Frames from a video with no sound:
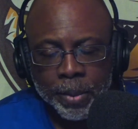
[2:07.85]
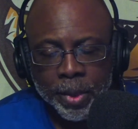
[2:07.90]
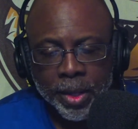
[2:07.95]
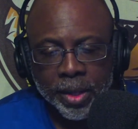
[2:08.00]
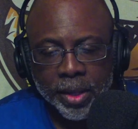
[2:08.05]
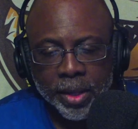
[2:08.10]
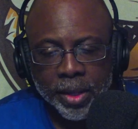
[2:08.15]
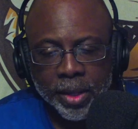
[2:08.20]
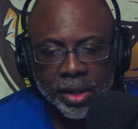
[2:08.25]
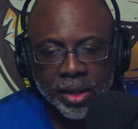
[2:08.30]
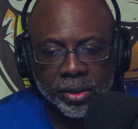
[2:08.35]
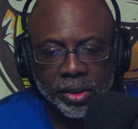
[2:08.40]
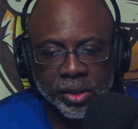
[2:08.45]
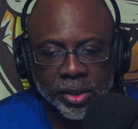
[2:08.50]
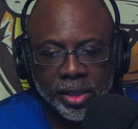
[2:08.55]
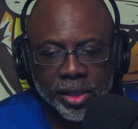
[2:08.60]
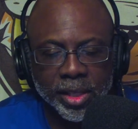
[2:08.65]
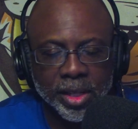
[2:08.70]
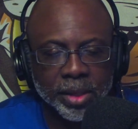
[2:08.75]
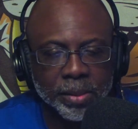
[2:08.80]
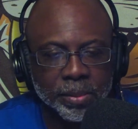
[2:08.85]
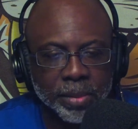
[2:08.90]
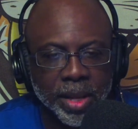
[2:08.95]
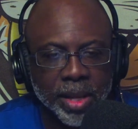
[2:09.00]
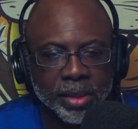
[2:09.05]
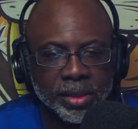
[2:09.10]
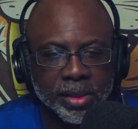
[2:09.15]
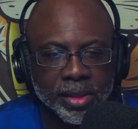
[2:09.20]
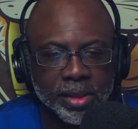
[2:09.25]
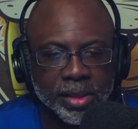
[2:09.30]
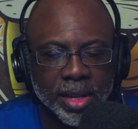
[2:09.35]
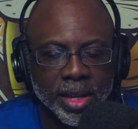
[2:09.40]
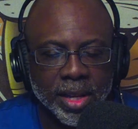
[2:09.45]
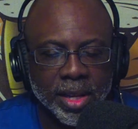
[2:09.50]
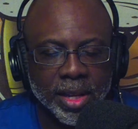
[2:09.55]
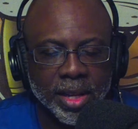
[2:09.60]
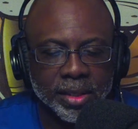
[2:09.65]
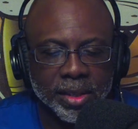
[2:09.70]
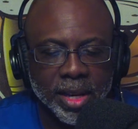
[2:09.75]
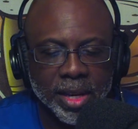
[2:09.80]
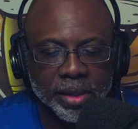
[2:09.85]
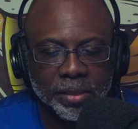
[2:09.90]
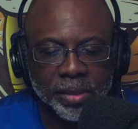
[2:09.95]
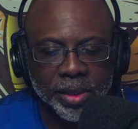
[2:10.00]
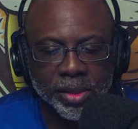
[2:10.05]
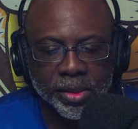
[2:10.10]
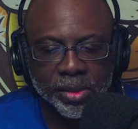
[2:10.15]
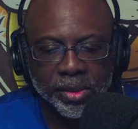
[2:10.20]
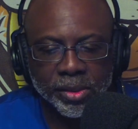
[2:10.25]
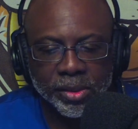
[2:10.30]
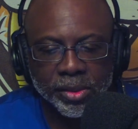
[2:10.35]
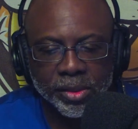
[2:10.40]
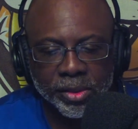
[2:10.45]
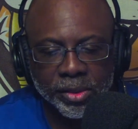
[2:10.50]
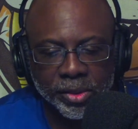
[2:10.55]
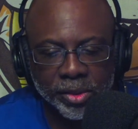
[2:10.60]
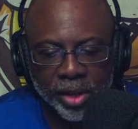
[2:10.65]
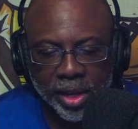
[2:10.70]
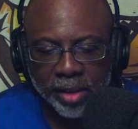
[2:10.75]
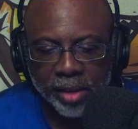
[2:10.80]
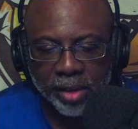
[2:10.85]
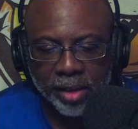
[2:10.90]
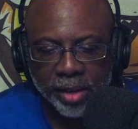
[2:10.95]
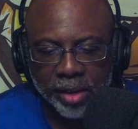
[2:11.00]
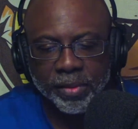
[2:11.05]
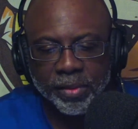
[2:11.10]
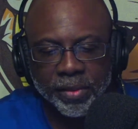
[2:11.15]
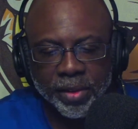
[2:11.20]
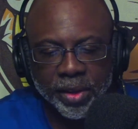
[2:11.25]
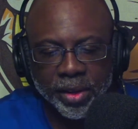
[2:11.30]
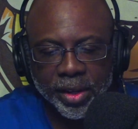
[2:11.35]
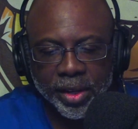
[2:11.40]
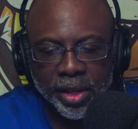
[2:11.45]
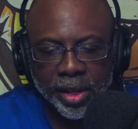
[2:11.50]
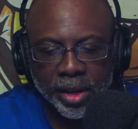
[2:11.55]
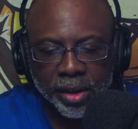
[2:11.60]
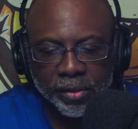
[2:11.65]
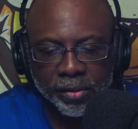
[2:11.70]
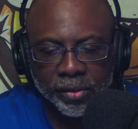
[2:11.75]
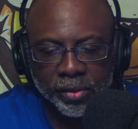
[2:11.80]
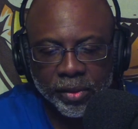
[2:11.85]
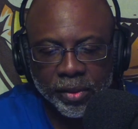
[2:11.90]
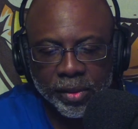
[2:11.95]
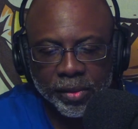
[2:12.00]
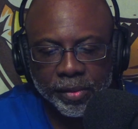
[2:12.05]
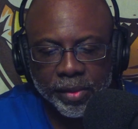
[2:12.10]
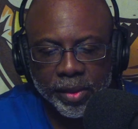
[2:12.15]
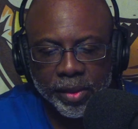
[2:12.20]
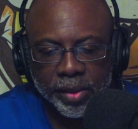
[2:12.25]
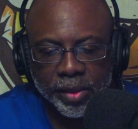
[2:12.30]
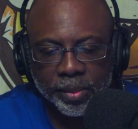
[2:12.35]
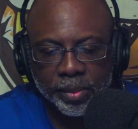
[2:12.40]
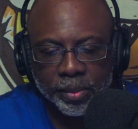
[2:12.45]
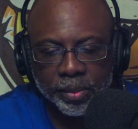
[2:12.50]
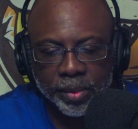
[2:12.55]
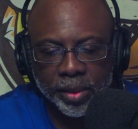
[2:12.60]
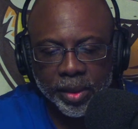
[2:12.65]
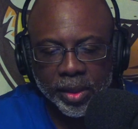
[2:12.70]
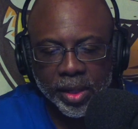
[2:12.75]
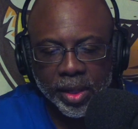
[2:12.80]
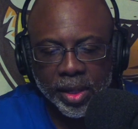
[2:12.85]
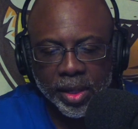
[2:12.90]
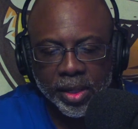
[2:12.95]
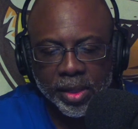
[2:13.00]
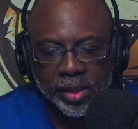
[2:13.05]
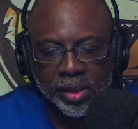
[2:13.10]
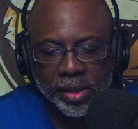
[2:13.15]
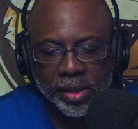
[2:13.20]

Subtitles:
Now, the only thing about these anti-tank missiles, you have to be very careful of them because